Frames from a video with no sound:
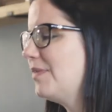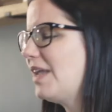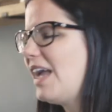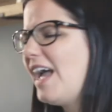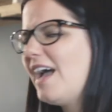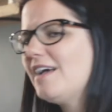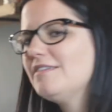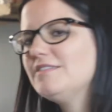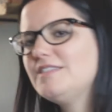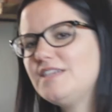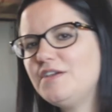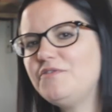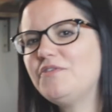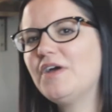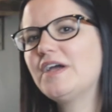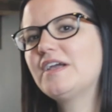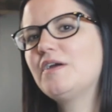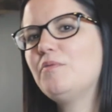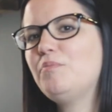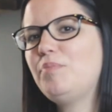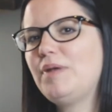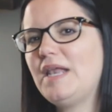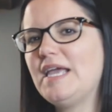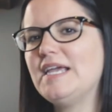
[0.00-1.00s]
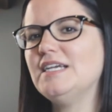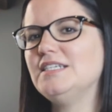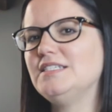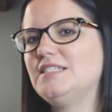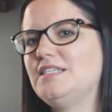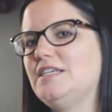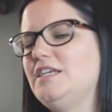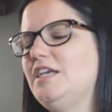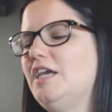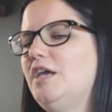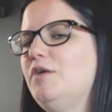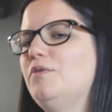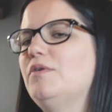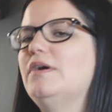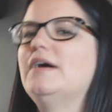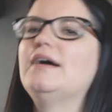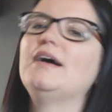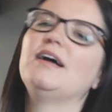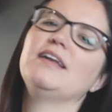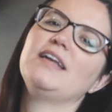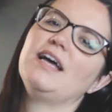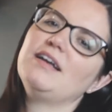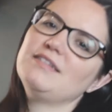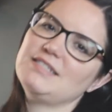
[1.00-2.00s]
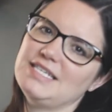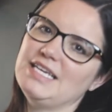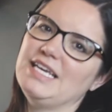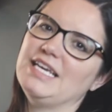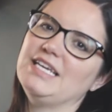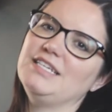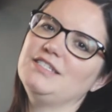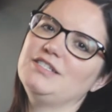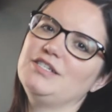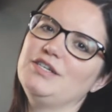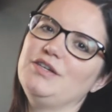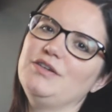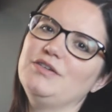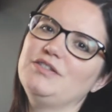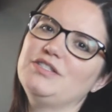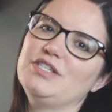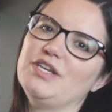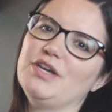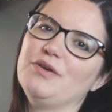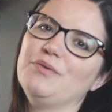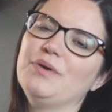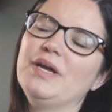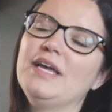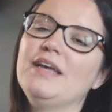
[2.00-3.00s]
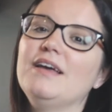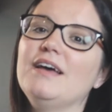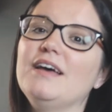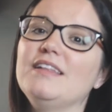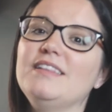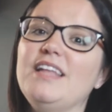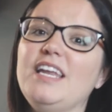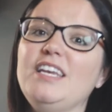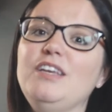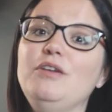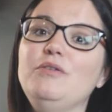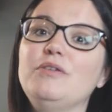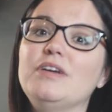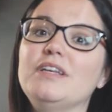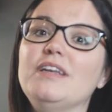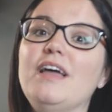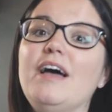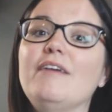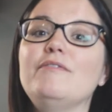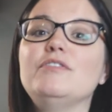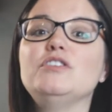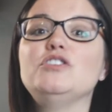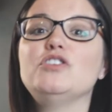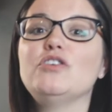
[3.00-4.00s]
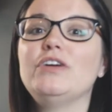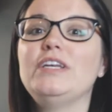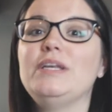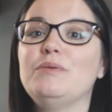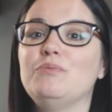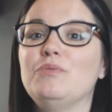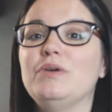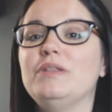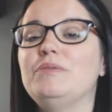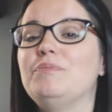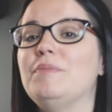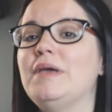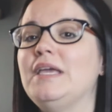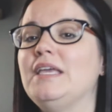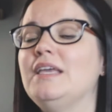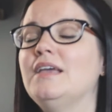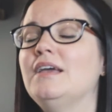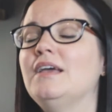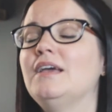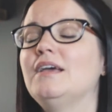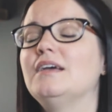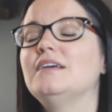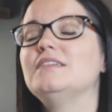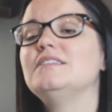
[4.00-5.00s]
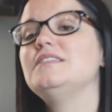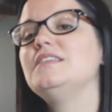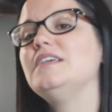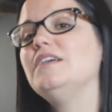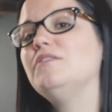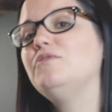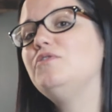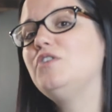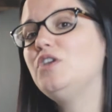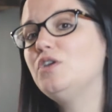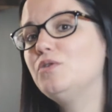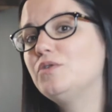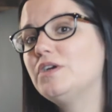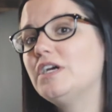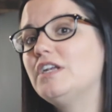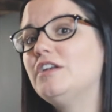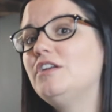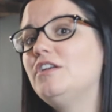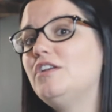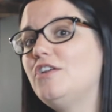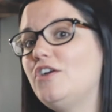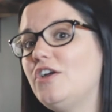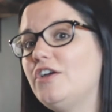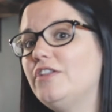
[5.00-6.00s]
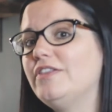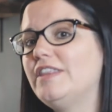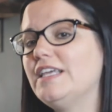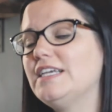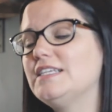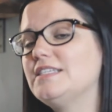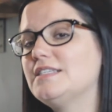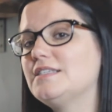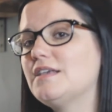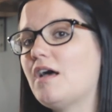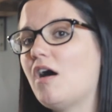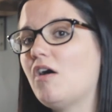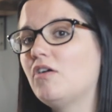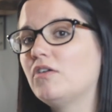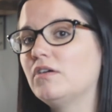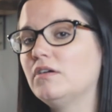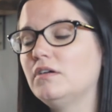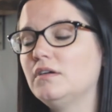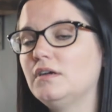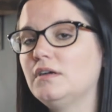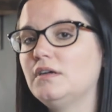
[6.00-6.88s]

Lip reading: I'll see if I can play it to you, and I'll sing it to you too, and then you can have a join in with me and see if you can learn this song.